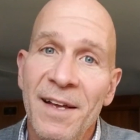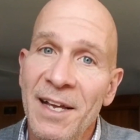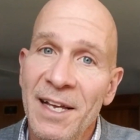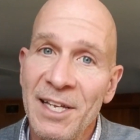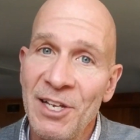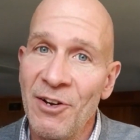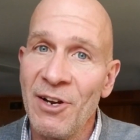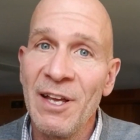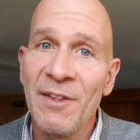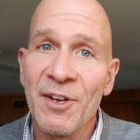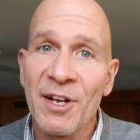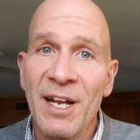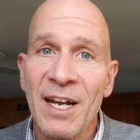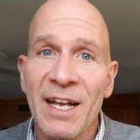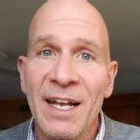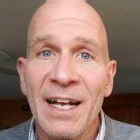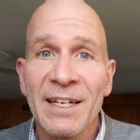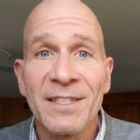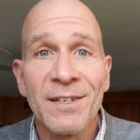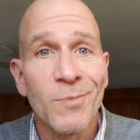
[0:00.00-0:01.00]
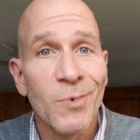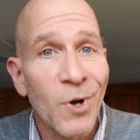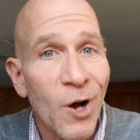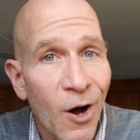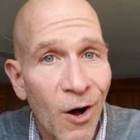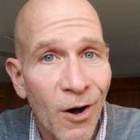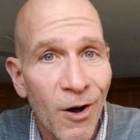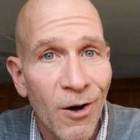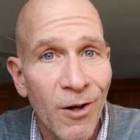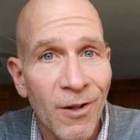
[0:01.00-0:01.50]
You're either going to get some
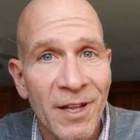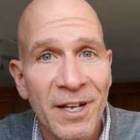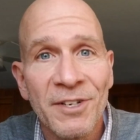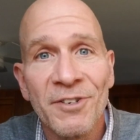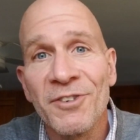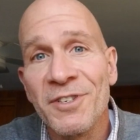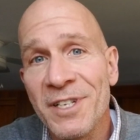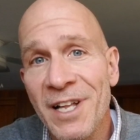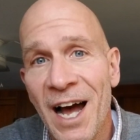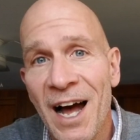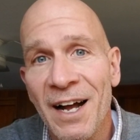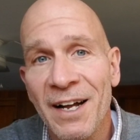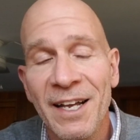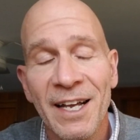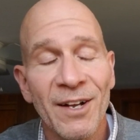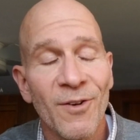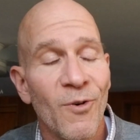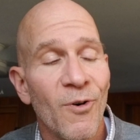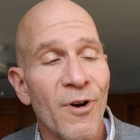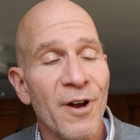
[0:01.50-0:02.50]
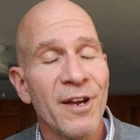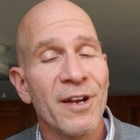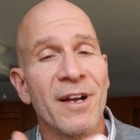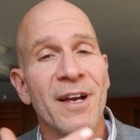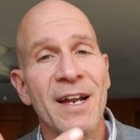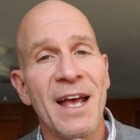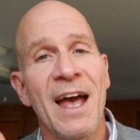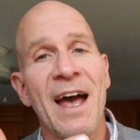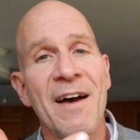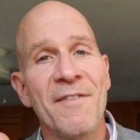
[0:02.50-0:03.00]
coal in your stocking or you're
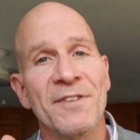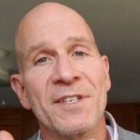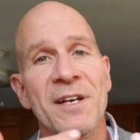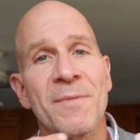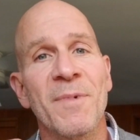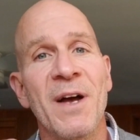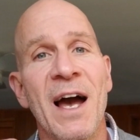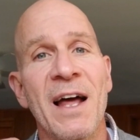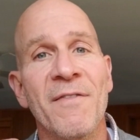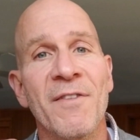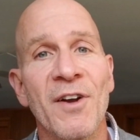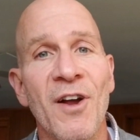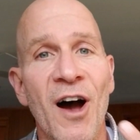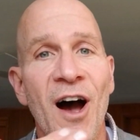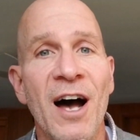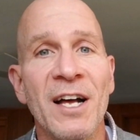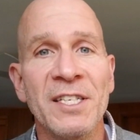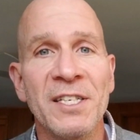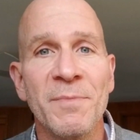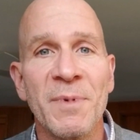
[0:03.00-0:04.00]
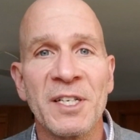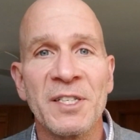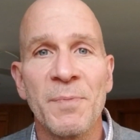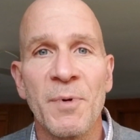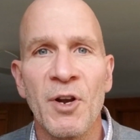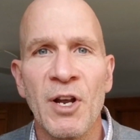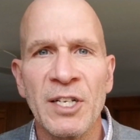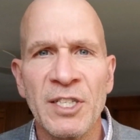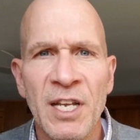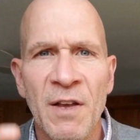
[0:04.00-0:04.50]
going to have some kind of an awesome
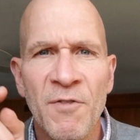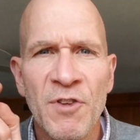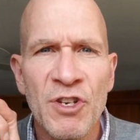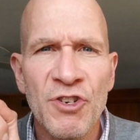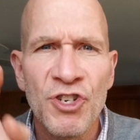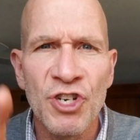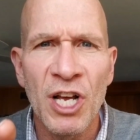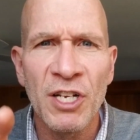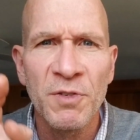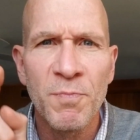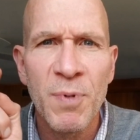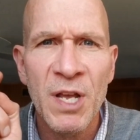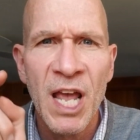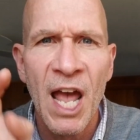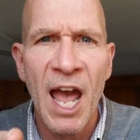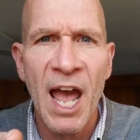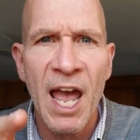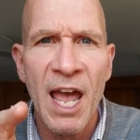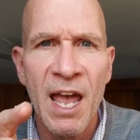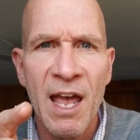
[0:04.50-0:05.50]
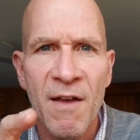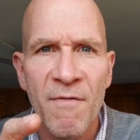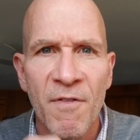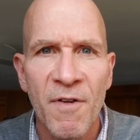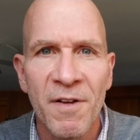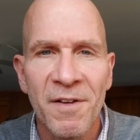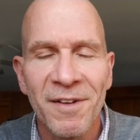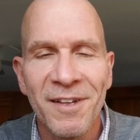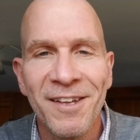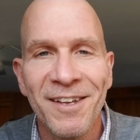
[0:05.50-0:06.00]
experience if you just behave,
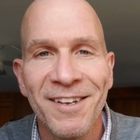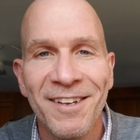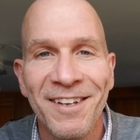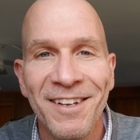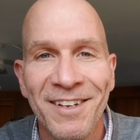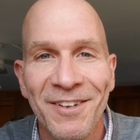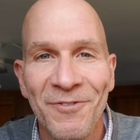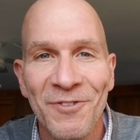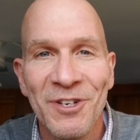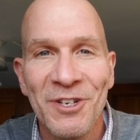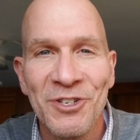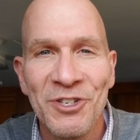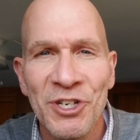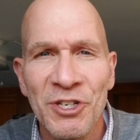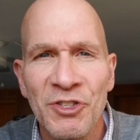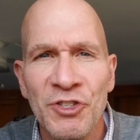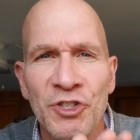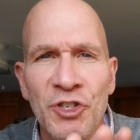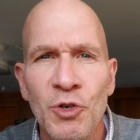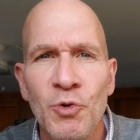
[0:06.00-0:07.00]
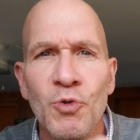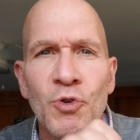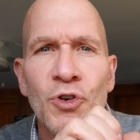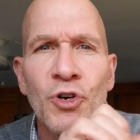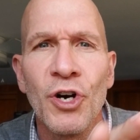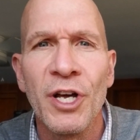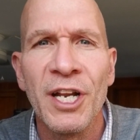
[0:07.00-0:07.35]
if you just do good